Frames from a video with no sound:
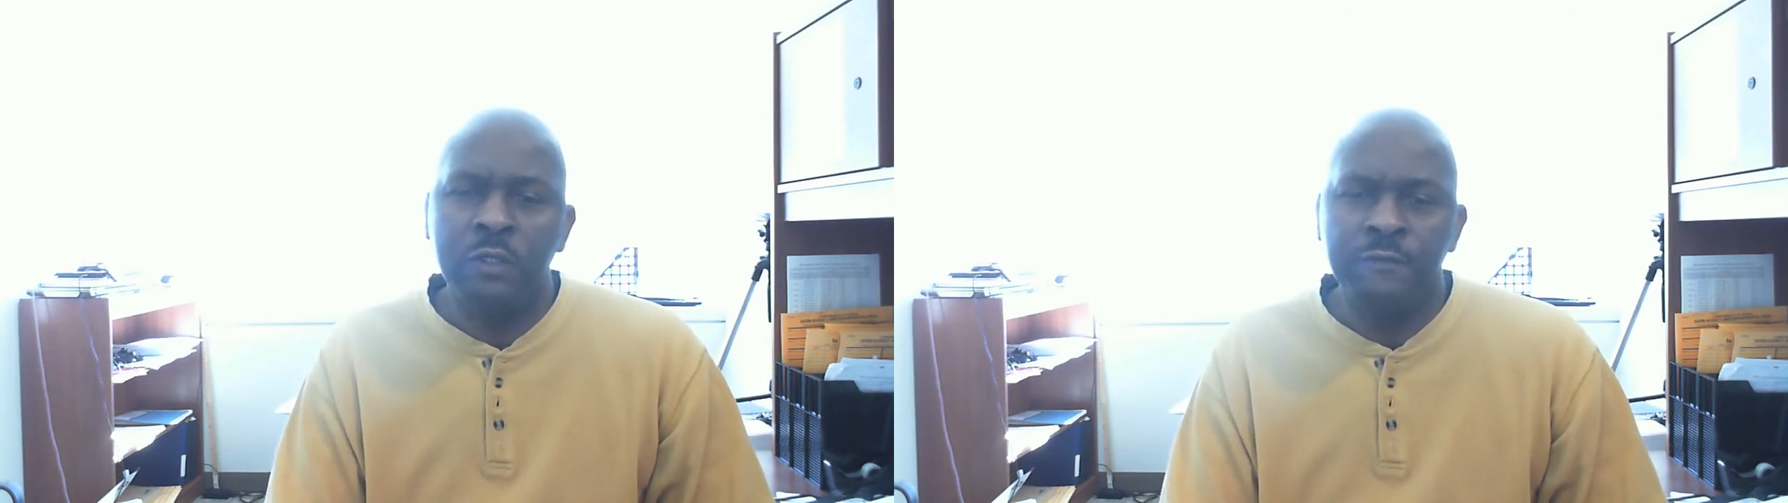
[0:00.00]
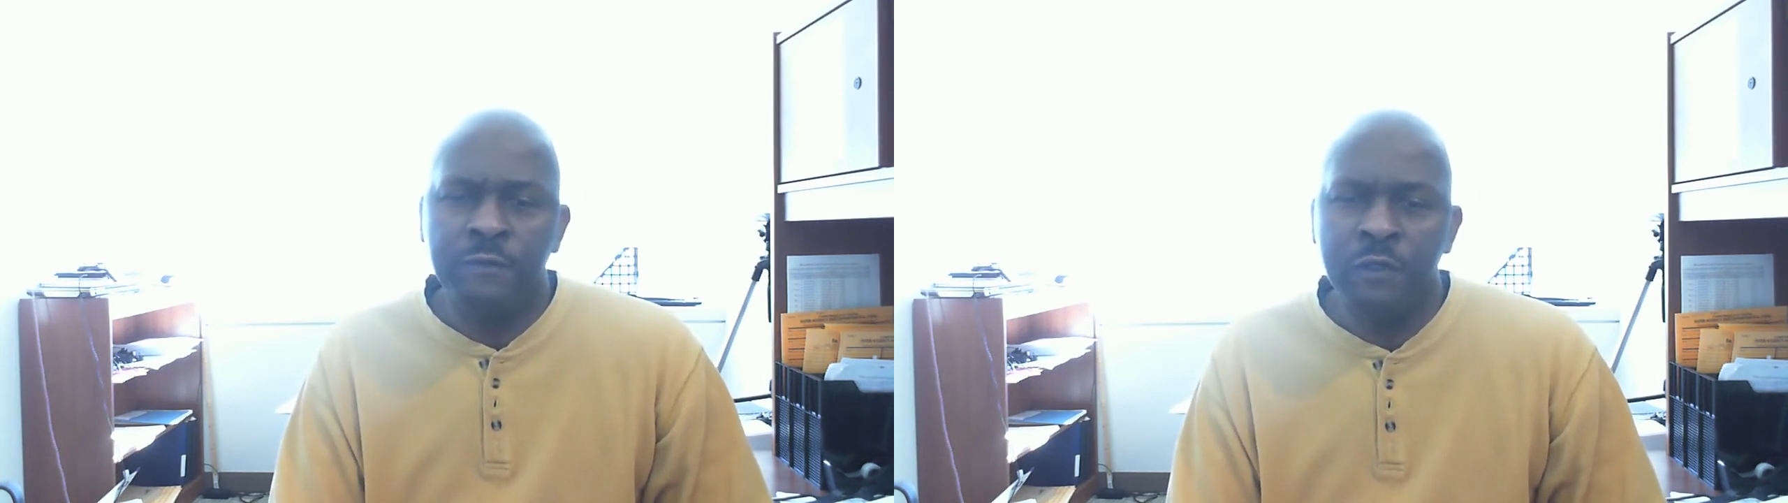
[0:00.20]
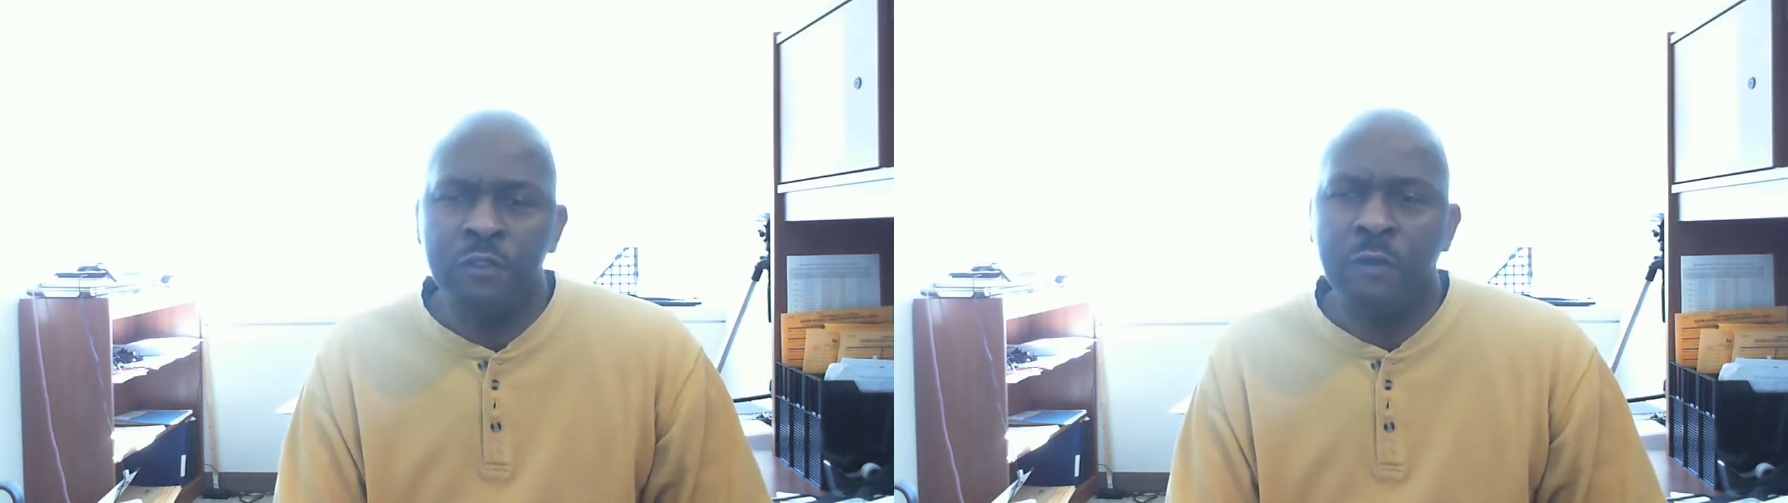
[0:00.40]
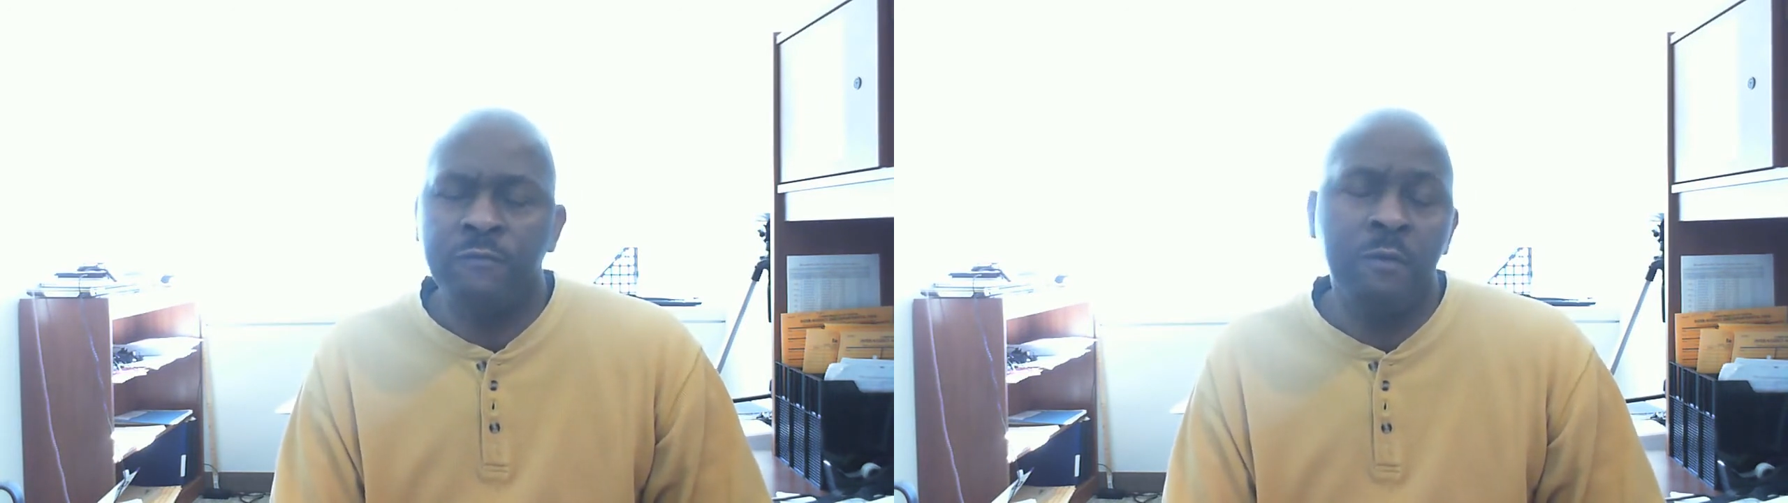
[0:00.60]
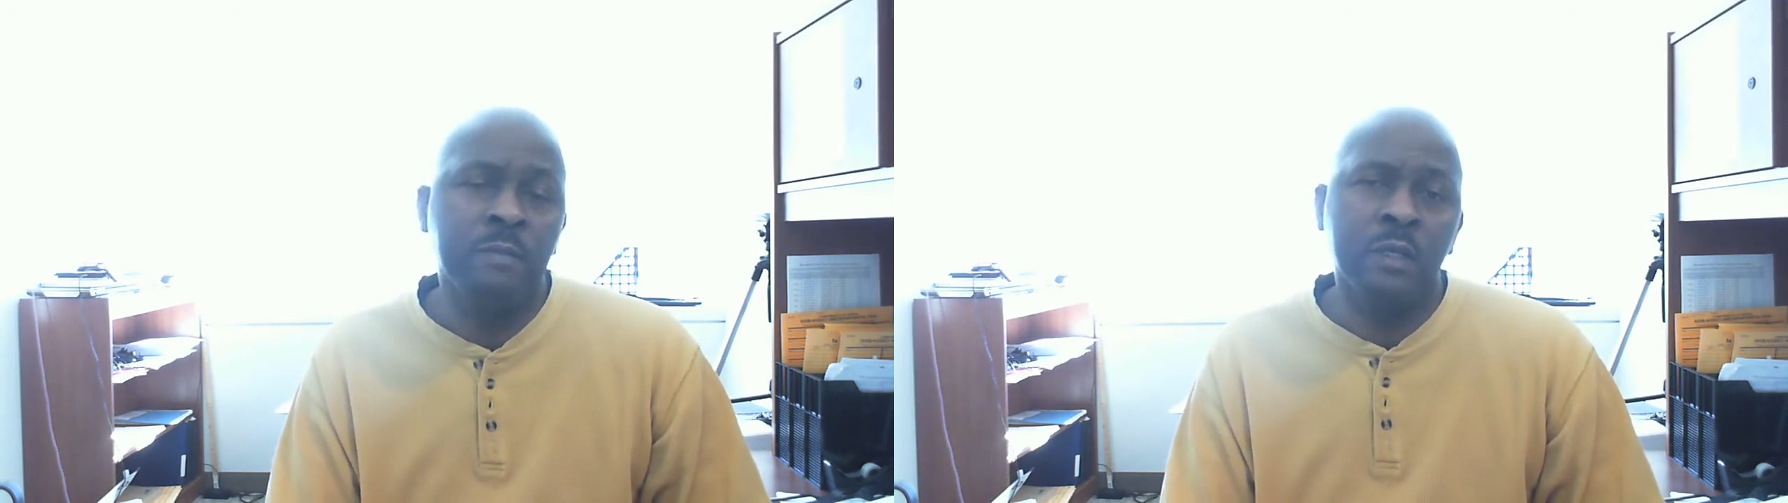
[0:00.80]
future
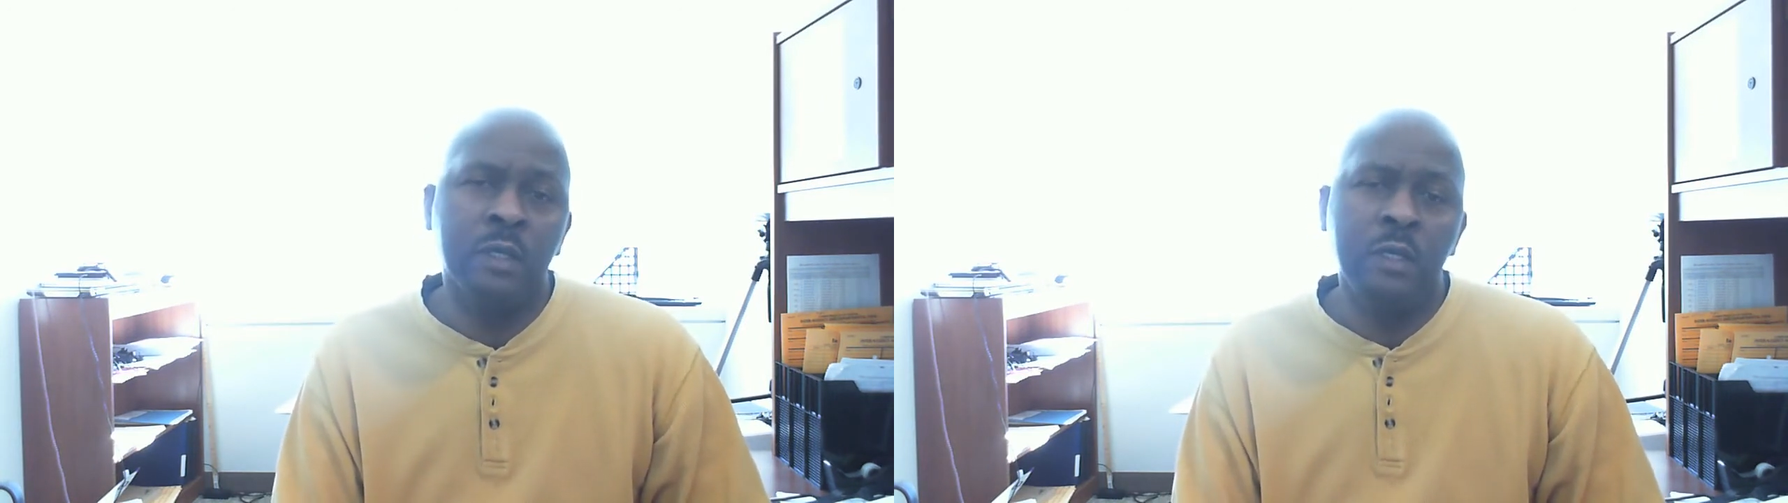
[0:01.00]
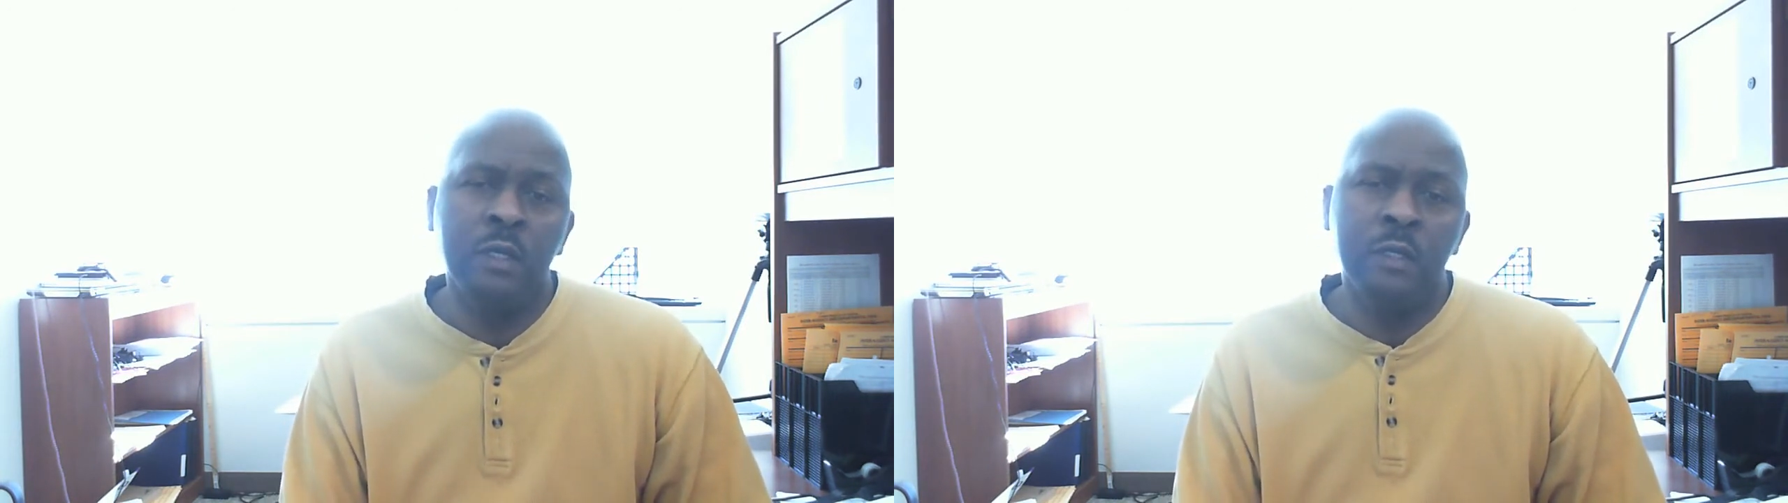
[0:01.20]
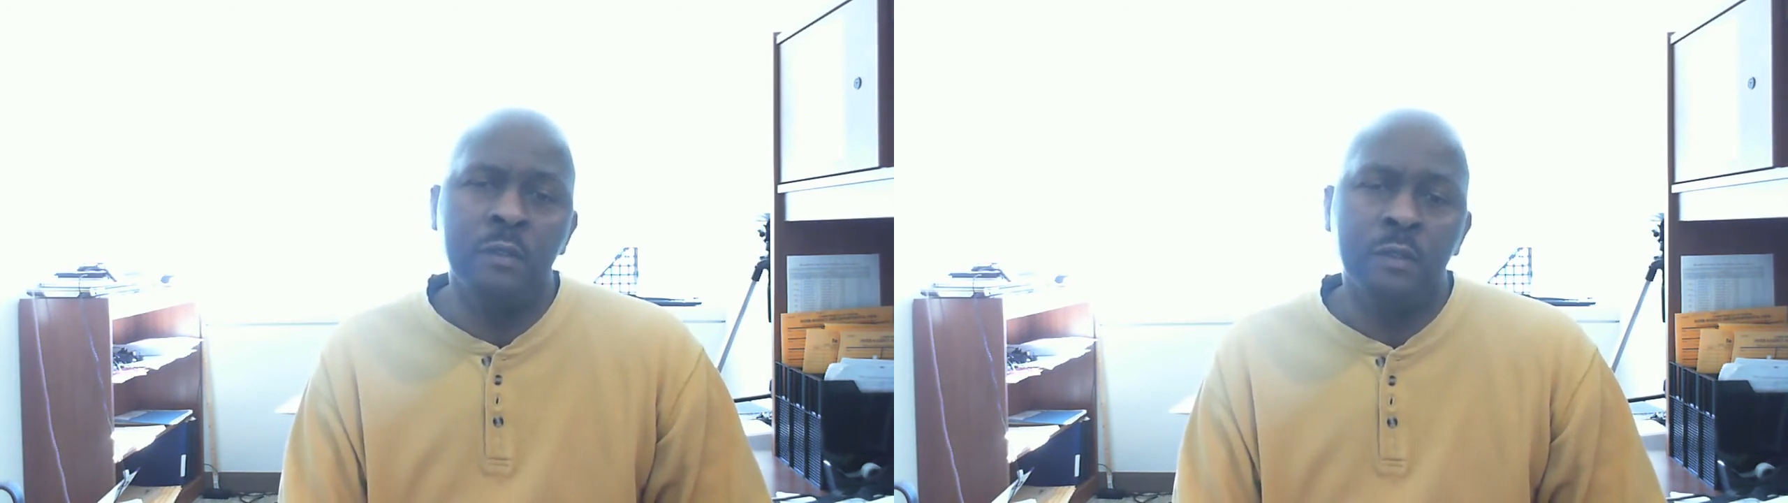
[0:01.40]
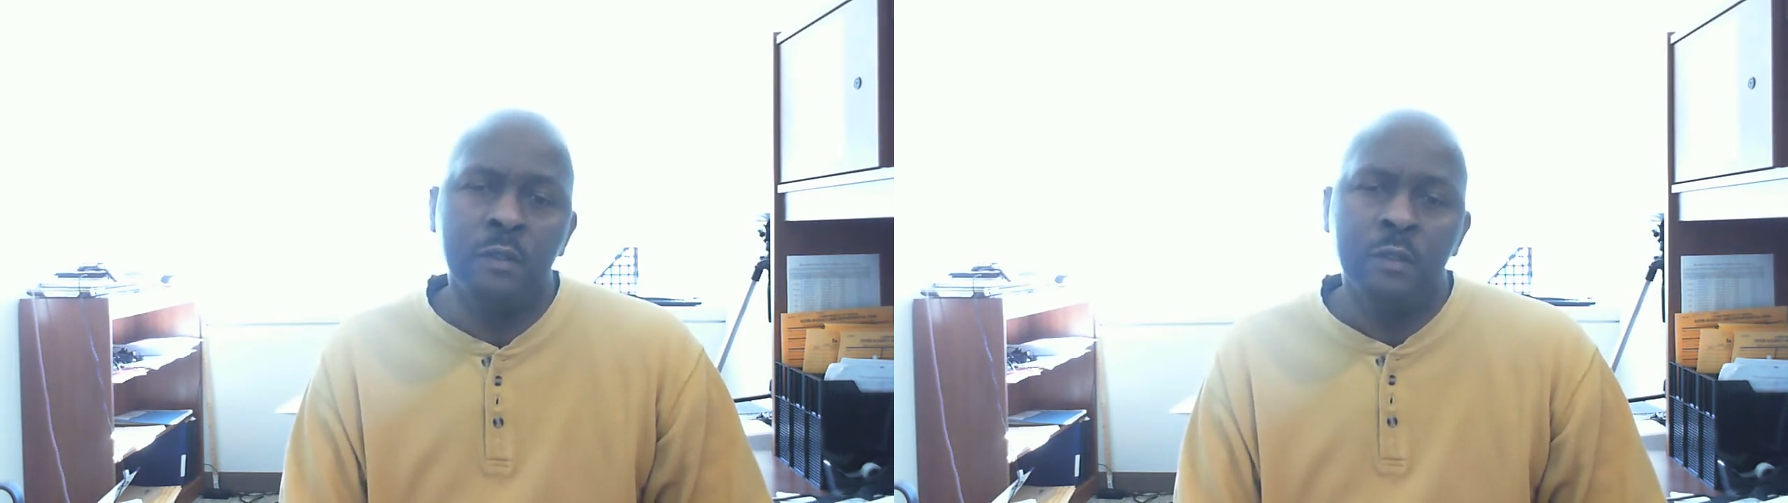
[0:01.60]
from beginning.